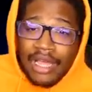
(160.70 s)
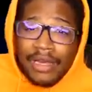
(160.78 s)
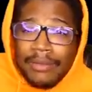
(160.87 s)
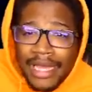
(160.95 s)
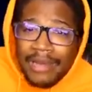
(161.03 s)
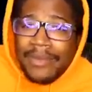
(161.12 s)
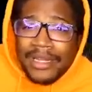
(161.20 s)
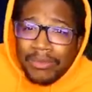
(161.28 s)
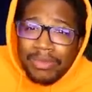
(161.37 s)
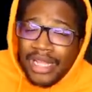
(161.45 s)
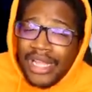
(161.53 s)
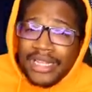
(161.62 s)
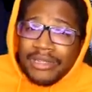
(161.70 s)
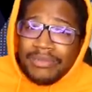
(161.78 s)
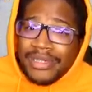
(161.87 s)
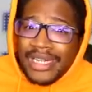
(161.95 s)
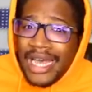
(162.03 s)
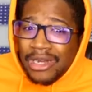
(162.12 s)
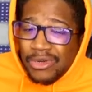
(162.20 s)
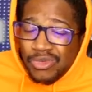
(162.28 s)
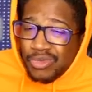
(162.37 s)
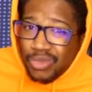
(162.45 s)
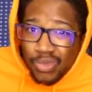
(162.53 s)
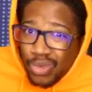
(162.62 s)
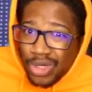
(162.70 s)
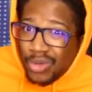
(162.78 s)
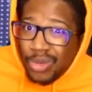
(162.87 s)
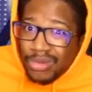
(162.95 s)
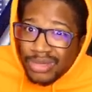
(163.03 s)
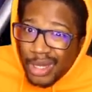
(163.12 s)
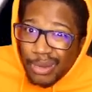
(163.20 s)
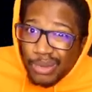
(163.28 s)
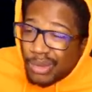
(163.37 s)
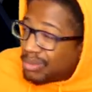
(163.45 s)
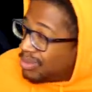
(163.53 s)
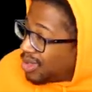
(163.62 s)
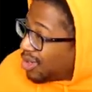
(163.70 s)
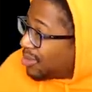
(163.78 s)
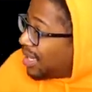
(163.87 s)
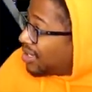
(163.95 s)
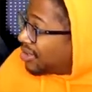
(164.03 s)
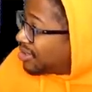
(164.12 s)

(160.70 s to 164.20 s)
I mean, I'm not complaining, but I don't. We don't want that. We want Dark Matters.